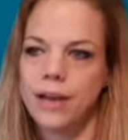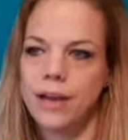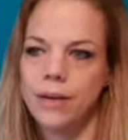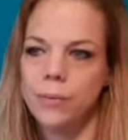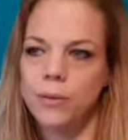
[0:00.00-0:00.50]

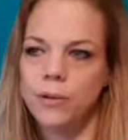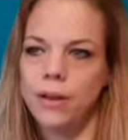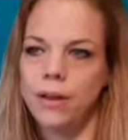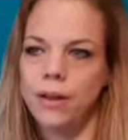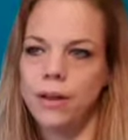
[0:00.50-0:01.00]
I
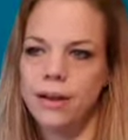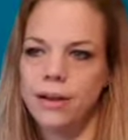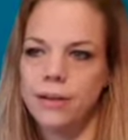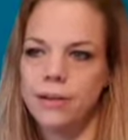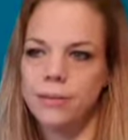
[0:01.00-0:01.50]
will
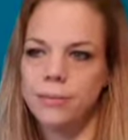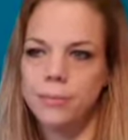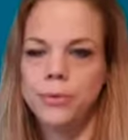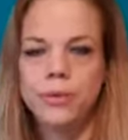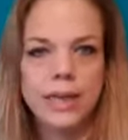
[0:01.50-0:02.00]

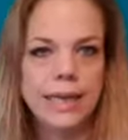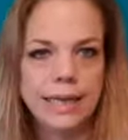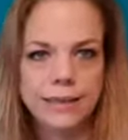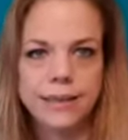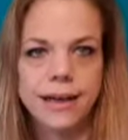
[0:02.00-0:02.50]
put the
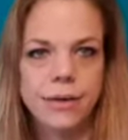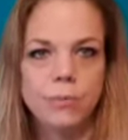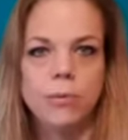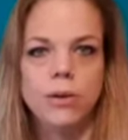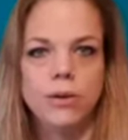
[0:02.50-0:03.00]
link down
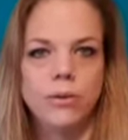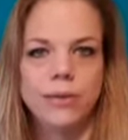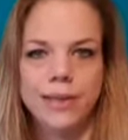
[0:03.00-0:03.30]
below